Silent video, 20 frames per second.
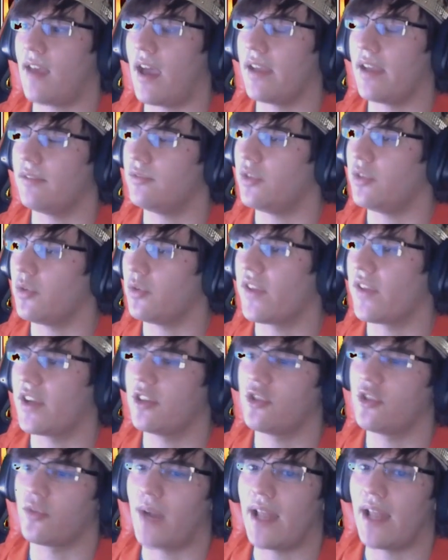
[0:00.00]
I do think a
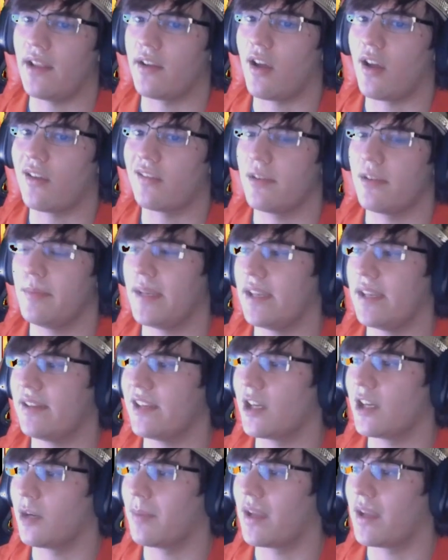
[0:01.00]
Duraludon should be in
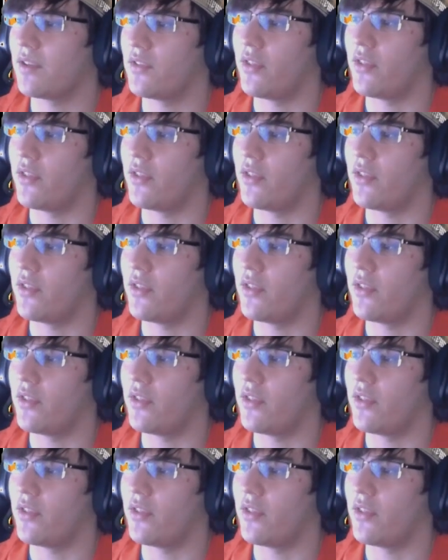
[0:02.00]
here because